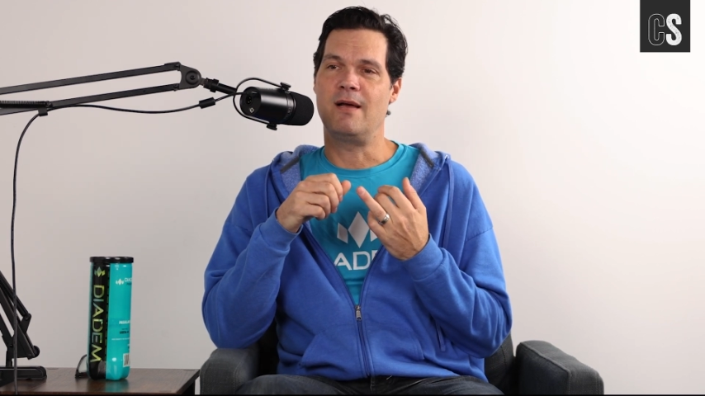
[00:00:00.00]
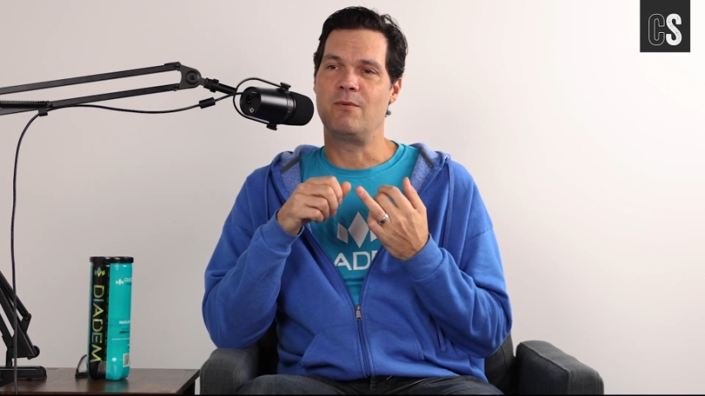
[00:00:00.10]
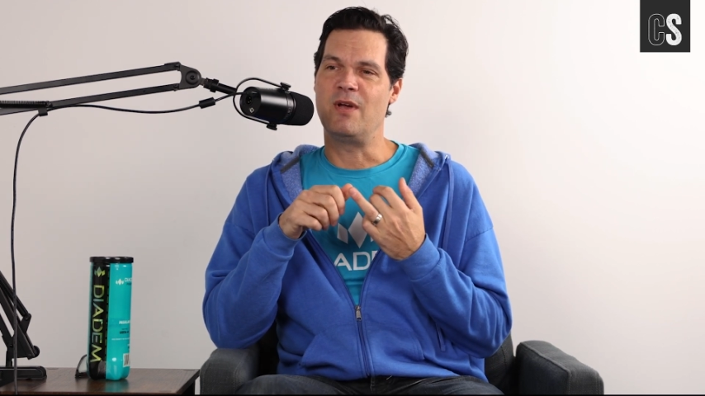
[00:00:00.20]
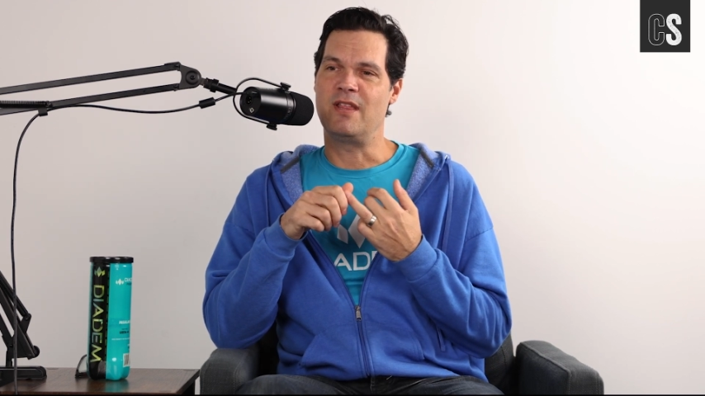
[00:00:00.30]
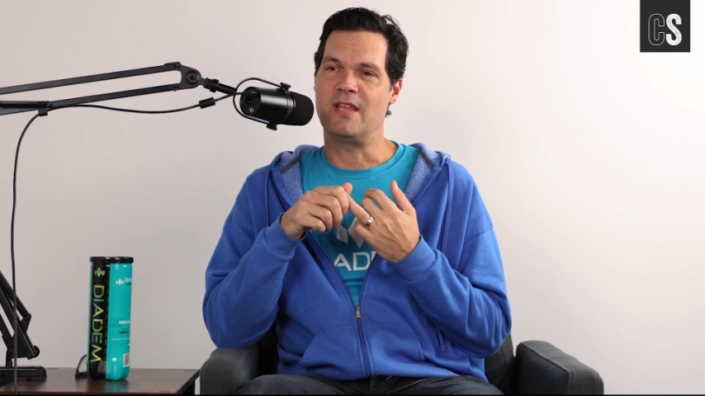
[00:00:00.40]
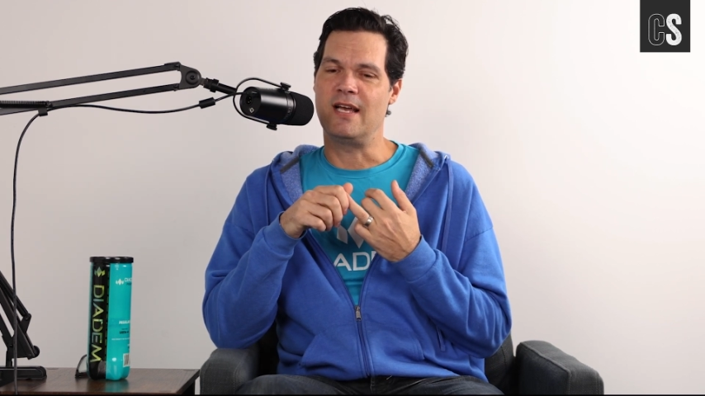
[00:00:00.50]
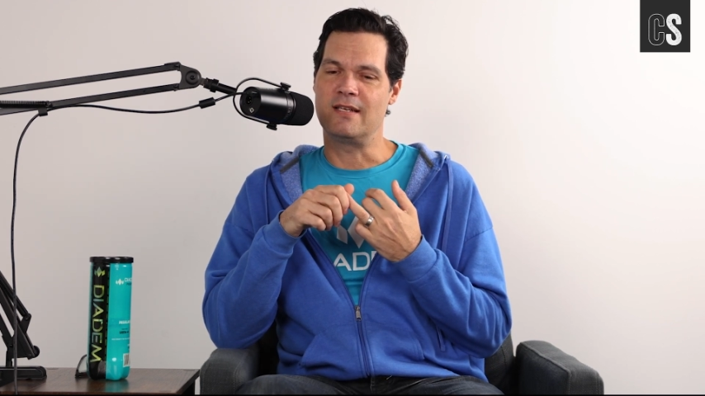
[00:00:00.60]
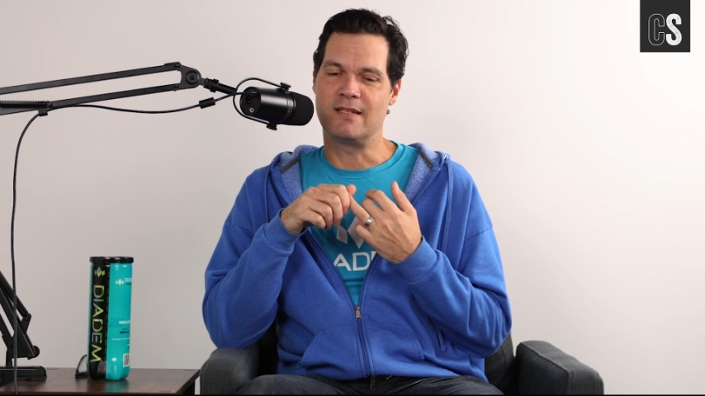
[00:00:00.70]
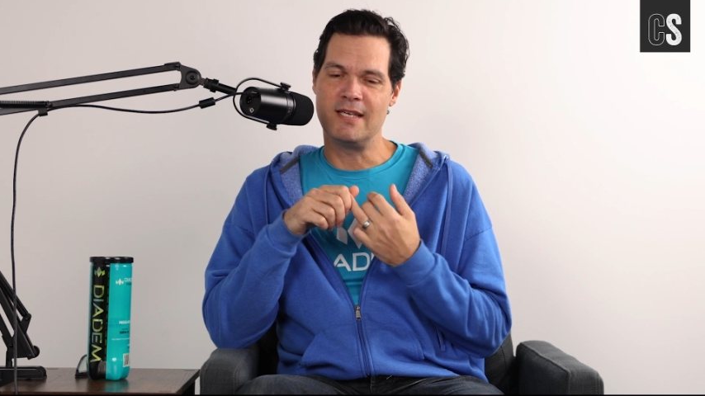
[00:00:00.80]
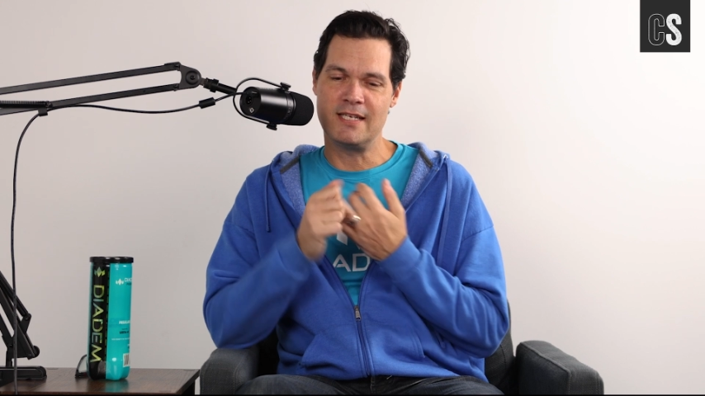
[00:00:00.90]
with
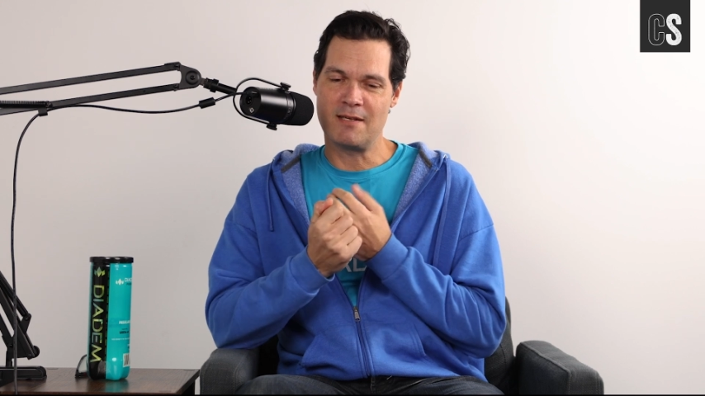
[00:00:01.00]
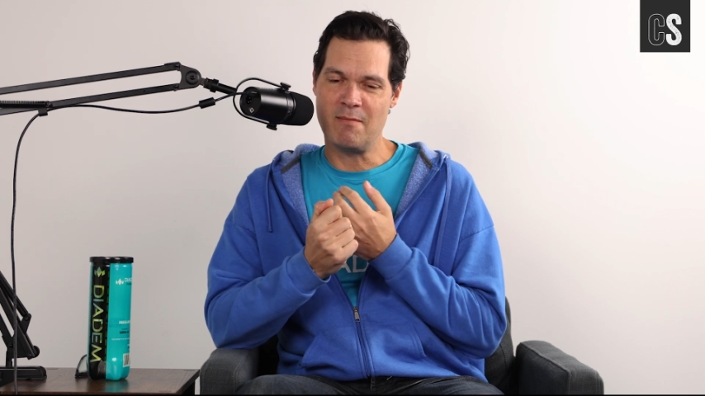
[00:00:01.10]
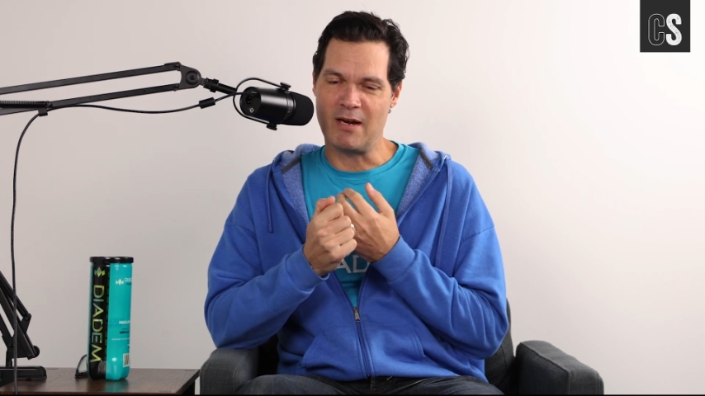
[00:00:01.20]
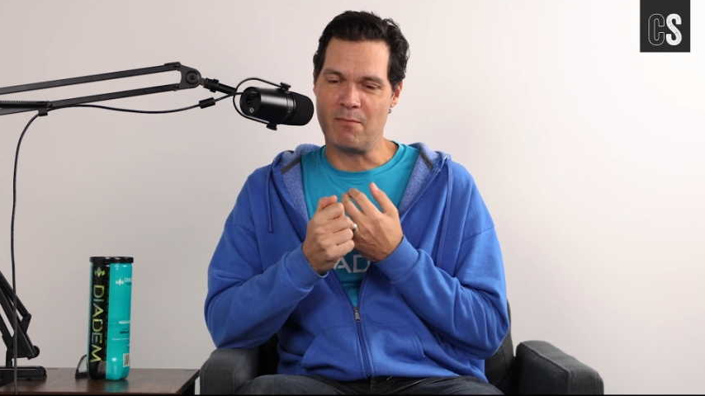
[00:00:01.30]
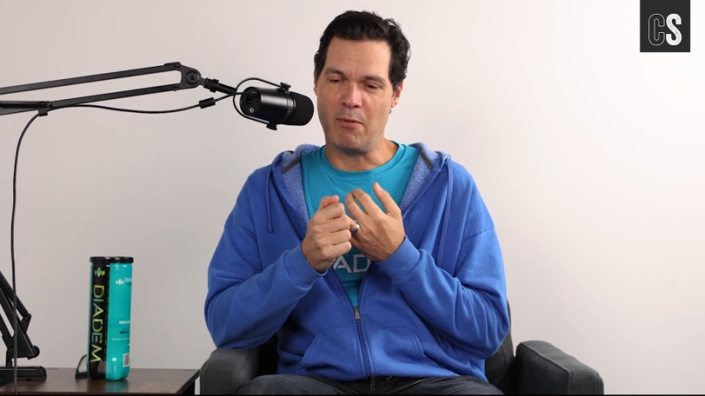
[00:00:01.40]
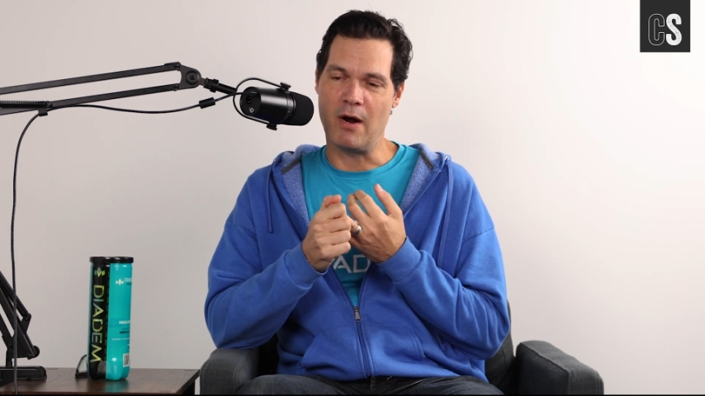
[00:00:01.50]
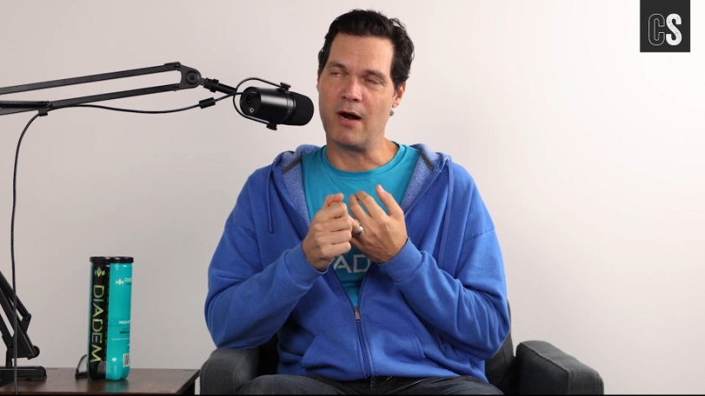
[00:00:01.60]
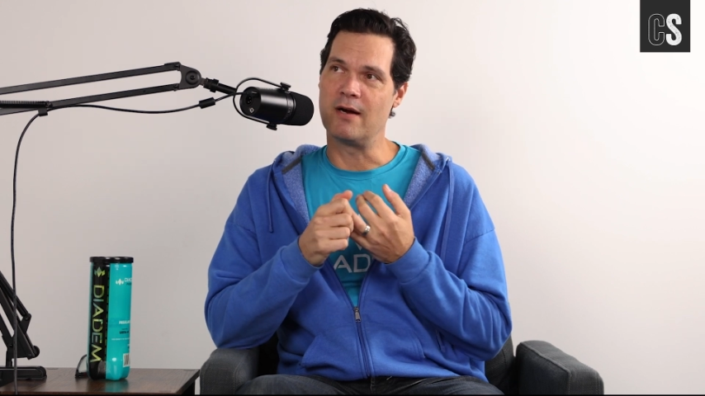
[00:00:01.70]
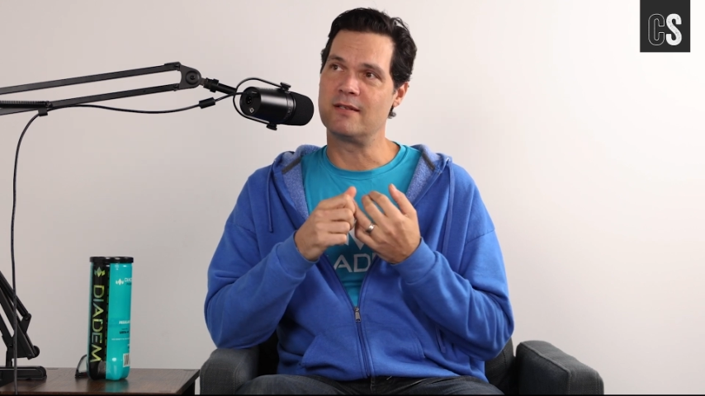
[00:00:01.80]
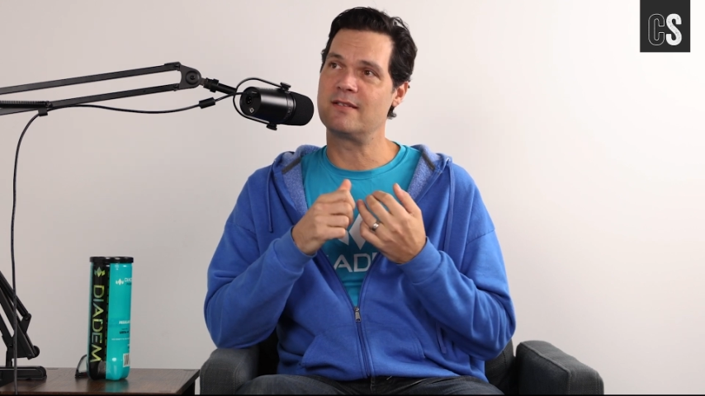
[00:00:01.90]
as least amount of
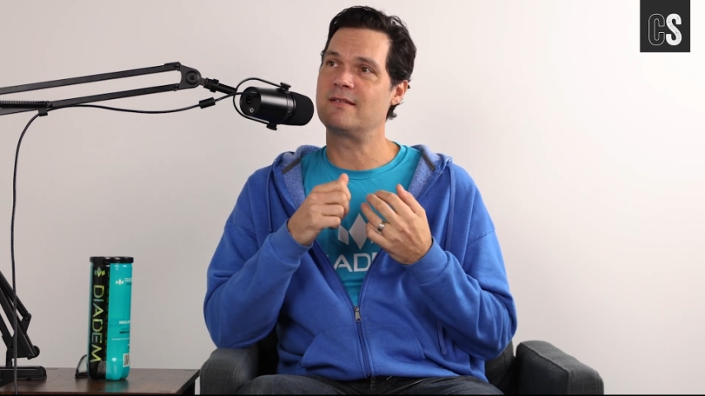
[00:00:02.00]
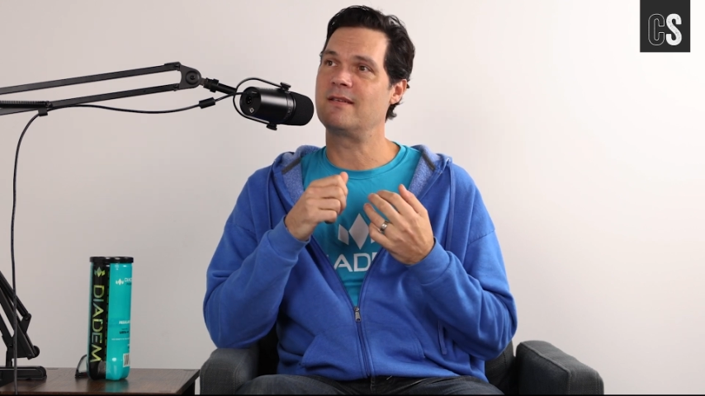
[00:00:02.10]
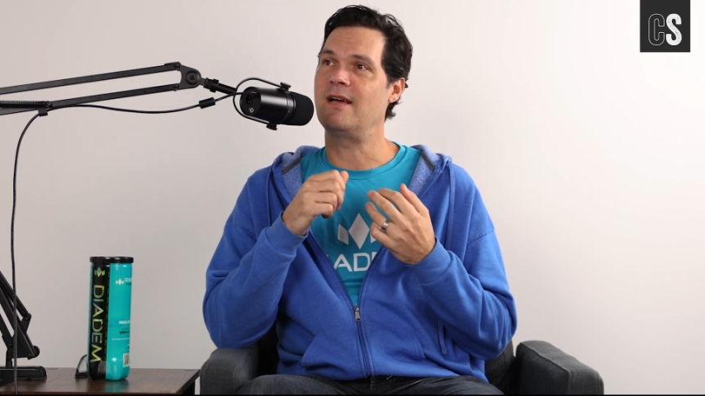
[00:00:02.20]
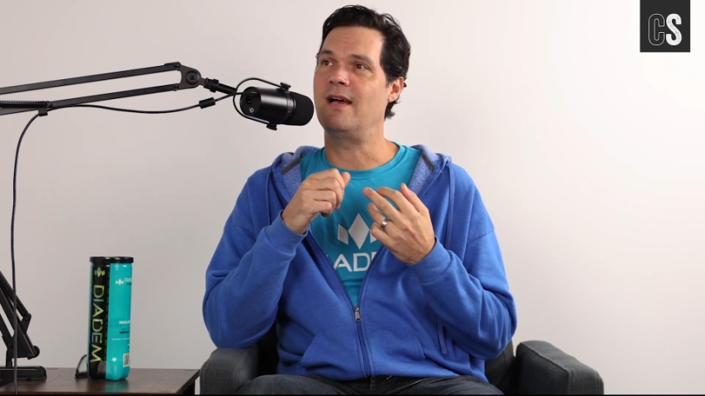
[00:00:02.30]
parts,